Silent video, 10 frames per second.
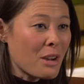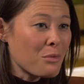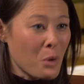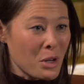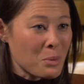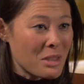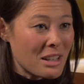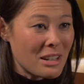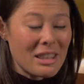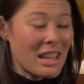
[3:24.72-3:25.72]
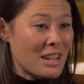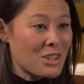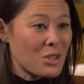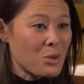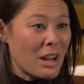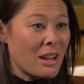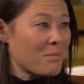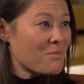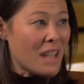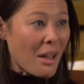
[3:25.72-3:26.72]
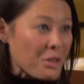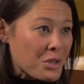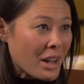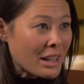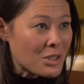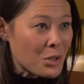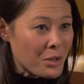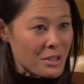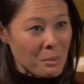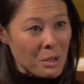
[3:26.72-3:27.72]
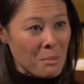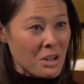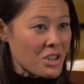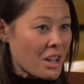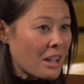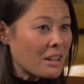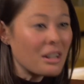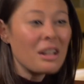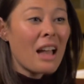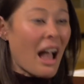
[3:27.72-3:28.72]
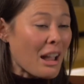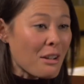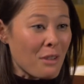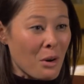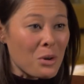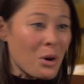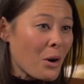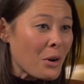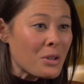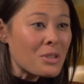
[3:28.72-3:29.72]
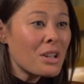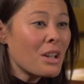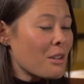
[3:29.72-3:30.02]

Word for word: that have worked within the industry, South Australian Tourism Commission, AFL Crows,